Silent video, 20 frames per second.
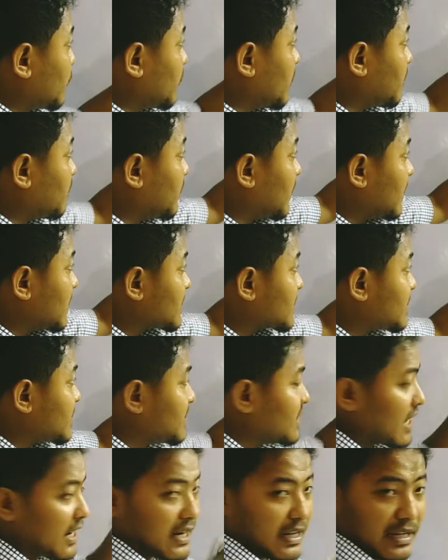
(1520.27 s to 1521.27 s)
be placed
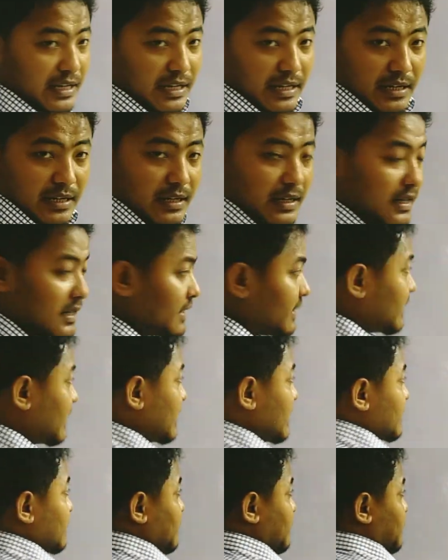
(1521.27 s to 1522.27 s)
near A,
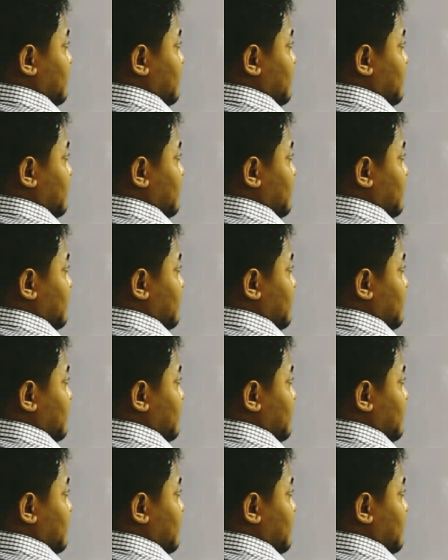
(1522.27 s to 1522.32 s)
then